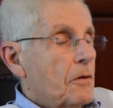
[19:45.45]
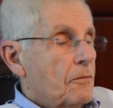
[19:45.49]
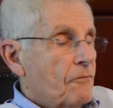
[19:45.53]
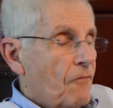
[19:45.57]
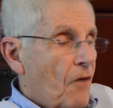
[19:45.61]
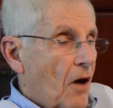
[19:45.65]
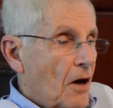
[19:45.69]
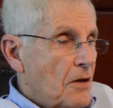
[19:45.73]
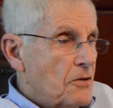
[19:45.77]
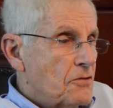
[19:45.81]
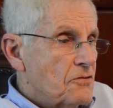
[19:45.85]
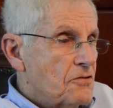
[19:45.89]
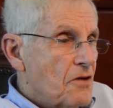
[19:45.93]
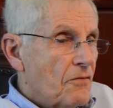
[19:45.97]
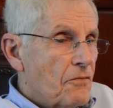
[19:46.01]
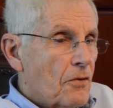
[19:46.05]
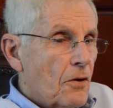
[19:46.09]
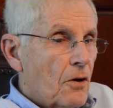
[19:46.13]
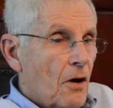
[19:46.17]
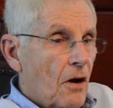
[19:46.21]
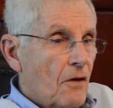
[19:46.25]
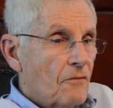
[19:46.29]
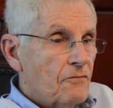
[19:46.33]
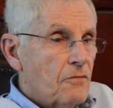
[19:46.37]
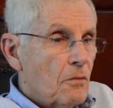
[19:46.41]
find yourself a
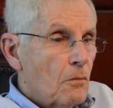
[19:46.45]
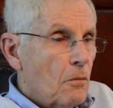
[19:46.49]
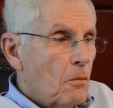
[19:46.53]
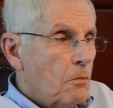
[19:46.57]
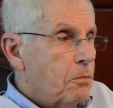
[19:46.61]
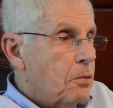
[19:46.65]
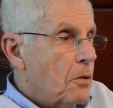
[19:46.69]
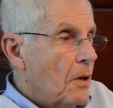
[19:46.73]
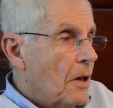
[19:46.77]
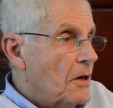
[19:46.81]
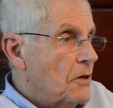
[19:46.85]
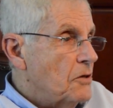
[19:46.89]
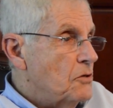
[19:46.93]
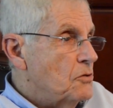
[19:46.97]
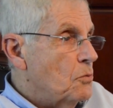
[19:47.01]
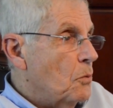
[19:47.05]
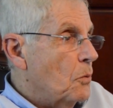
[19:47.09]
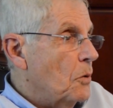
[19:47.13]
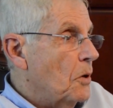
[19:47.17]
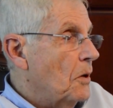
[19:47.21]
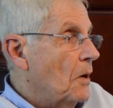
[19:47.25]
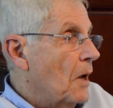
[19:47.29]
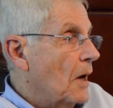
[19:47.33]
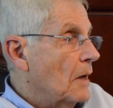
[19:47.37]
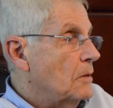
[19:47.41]
comfortable place
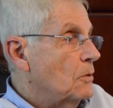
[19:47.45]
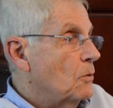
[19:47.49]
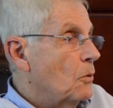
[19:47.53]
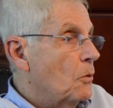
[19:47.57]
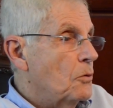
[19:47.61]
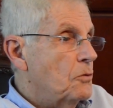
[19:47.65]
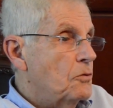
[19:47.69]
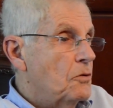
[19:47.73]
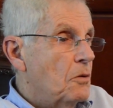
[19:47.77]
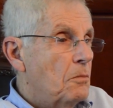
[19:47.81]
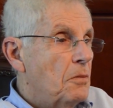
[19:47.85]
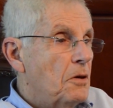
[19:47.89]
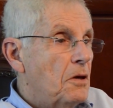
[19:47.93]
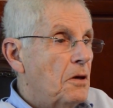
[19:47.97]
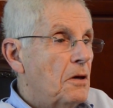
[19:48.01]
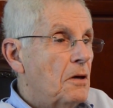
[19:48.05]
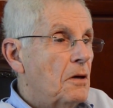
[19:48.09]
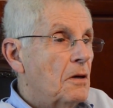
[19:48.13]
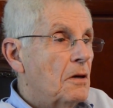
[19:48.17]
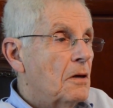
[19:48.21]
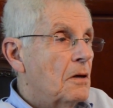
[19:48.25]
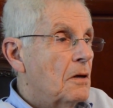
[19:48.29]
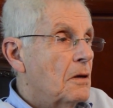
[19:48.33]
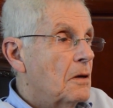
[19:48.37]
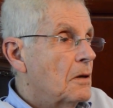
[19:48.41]
where you're not going to be
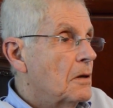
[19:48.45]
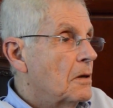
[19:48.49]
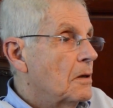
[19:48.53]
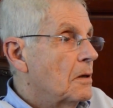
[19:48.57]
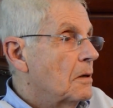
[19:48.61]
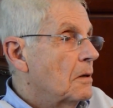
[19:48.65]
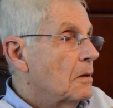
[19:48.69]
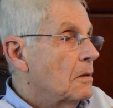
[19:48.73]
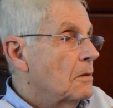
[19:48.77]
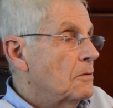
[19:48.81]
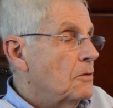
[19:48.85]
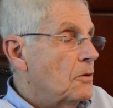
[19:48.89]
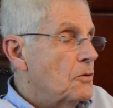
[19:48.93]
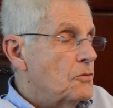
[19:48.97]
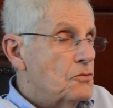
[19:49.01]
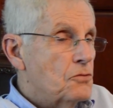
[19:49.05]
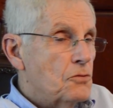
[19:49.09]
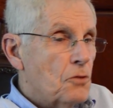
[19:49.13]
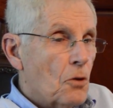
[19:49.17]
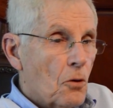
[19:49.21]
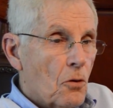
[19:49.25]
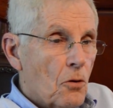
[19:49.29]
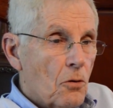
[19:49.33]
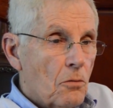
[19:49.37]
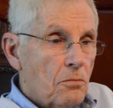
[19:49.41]

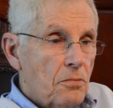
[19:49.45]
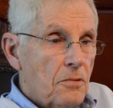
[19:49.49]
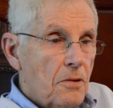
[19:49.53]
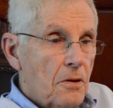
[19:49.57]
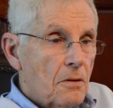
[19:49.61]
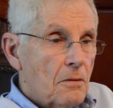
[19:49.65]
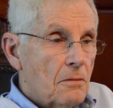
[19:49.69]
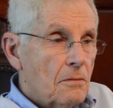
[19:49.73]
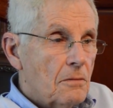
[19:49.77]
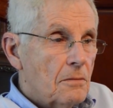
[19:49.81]
disturbed,